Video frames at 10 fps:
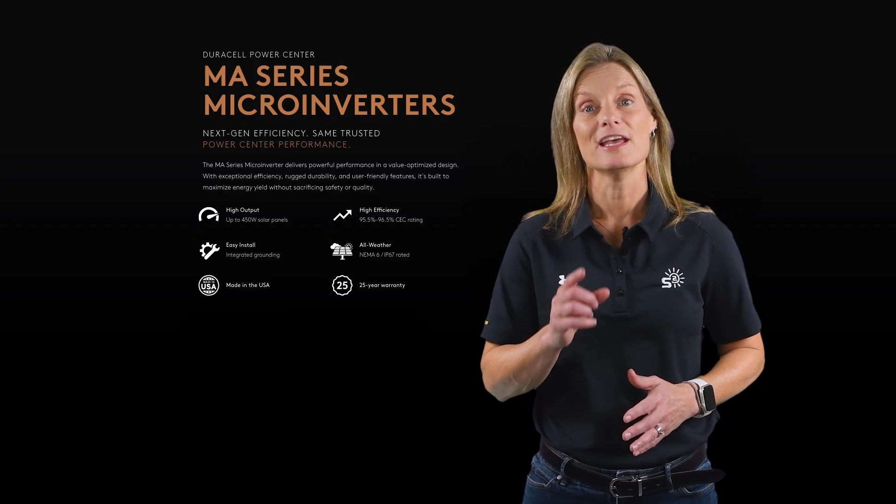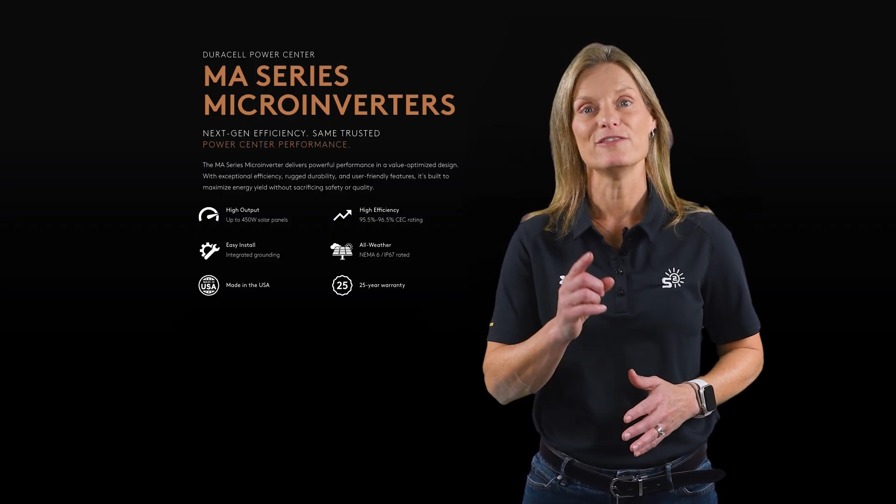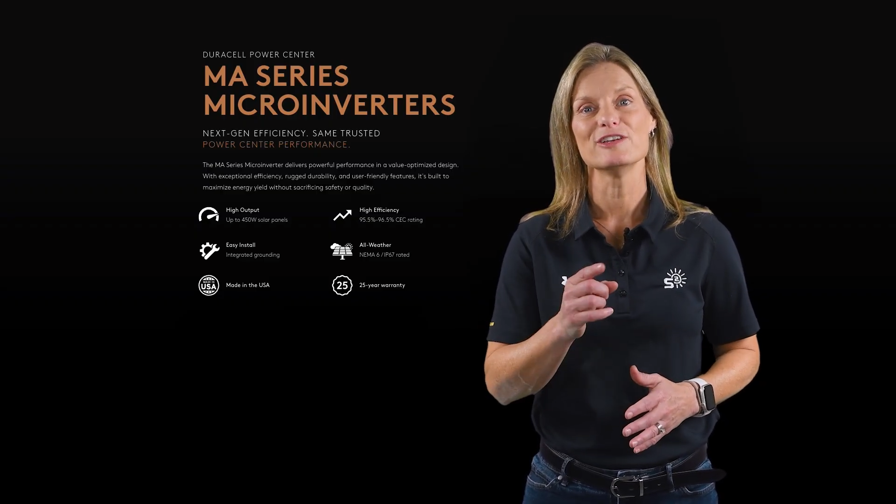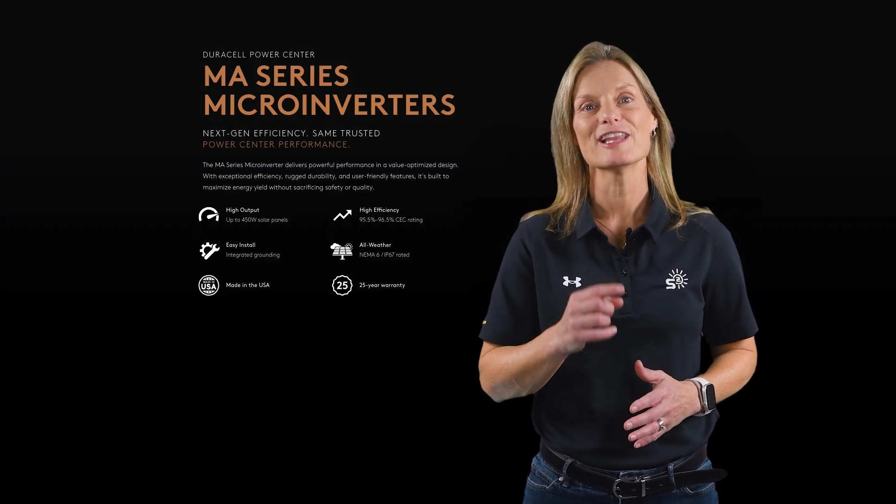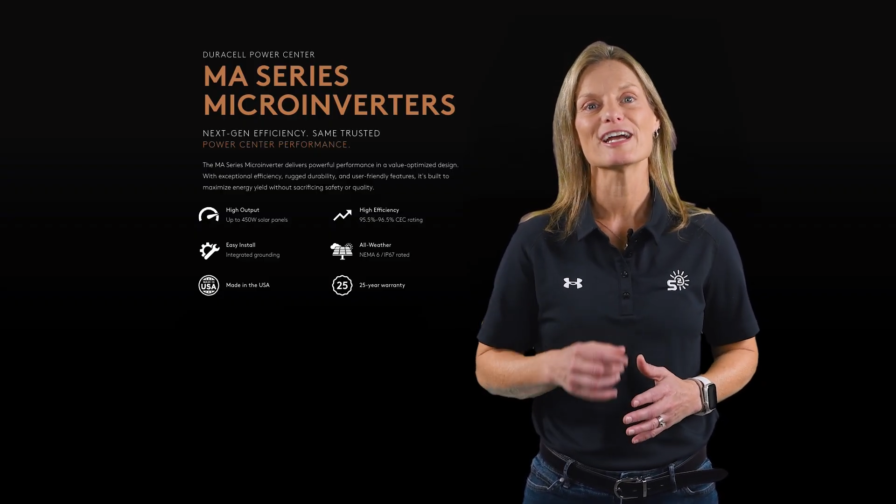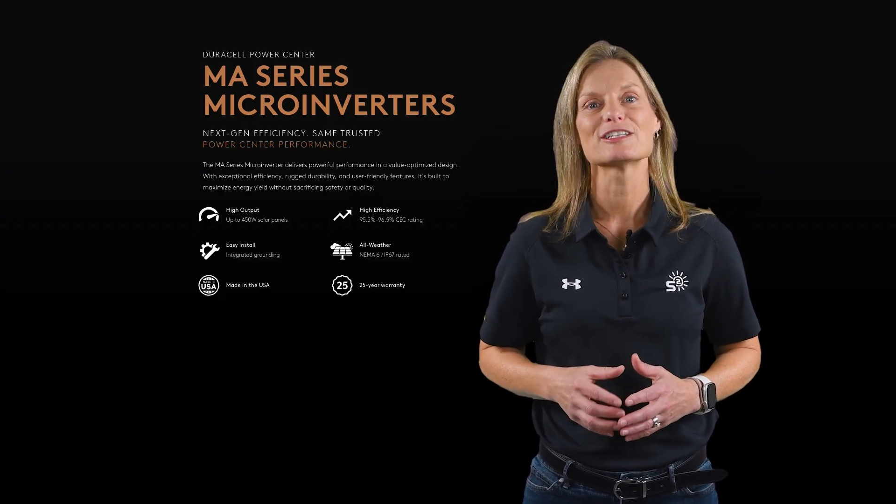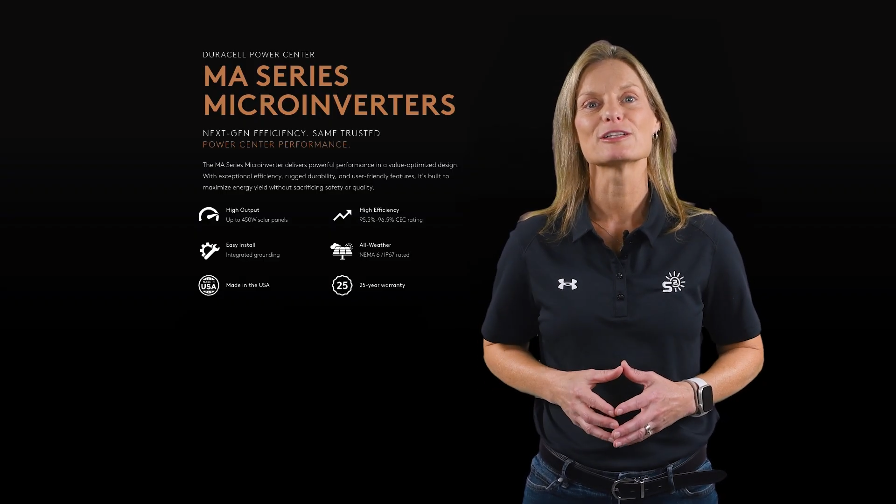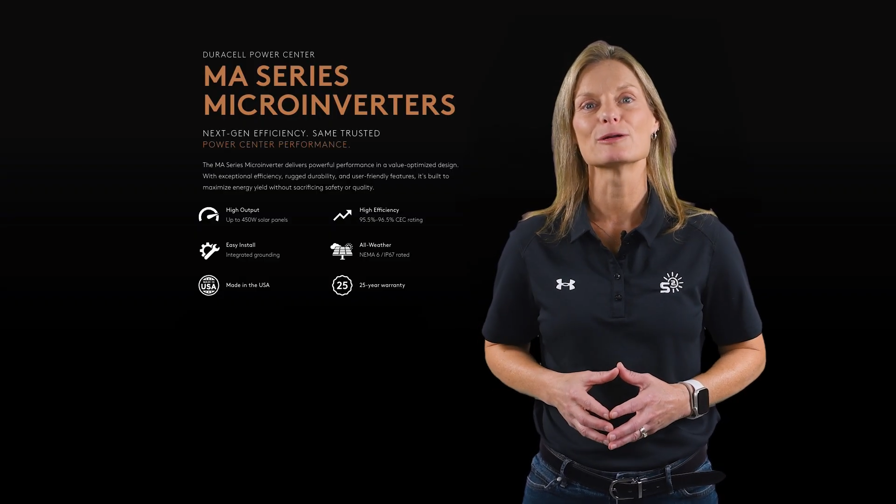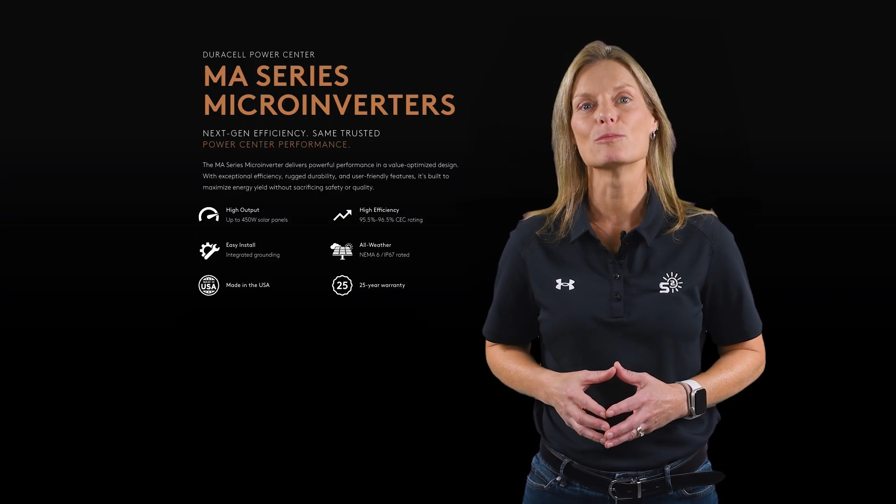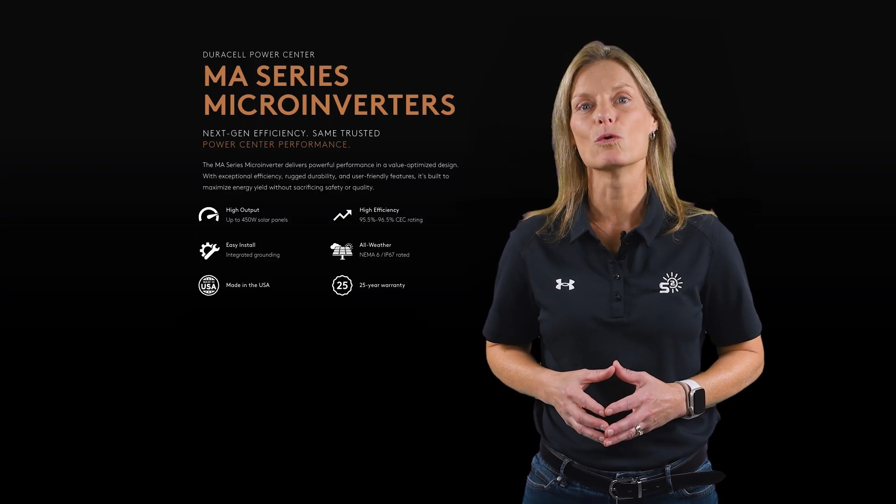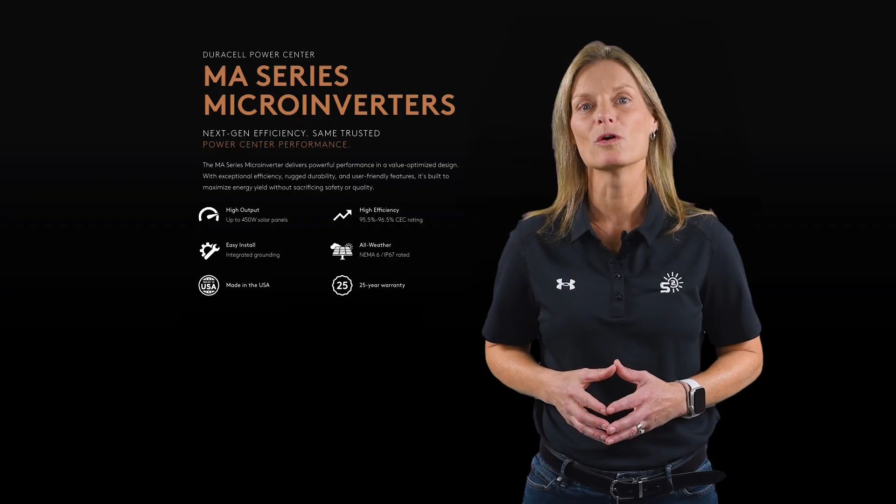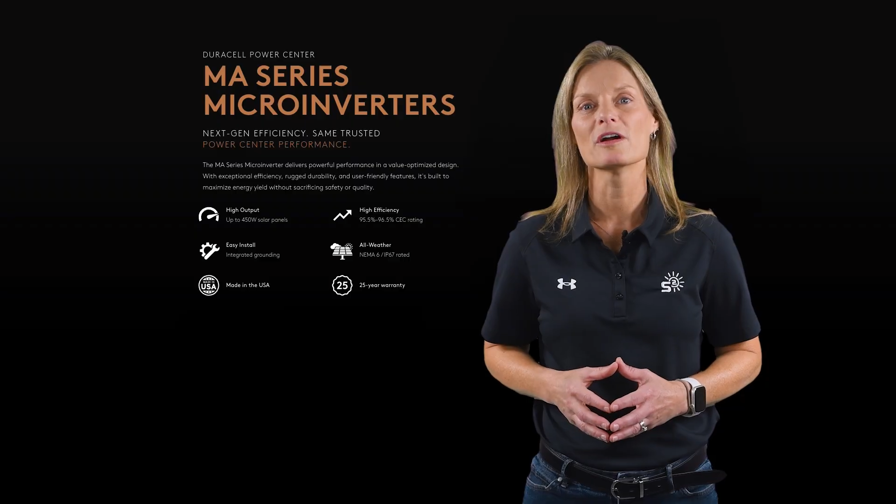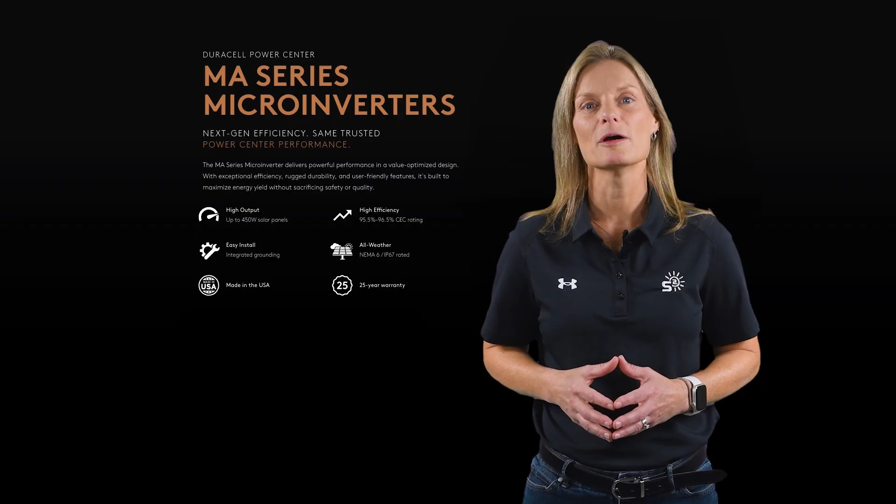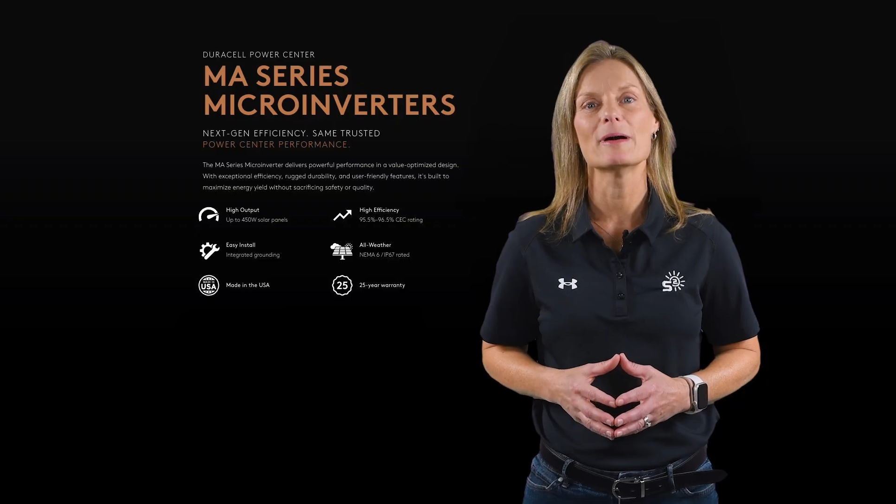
If you'd like to learn more